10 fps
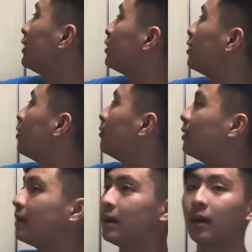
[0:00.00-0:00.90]
need to know
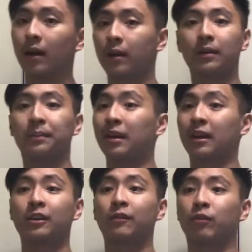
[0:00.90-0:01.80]
the uh, the
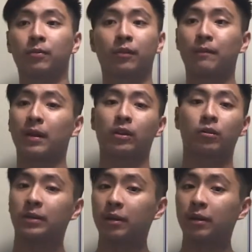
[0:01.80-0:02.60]
molecular formula of menthol.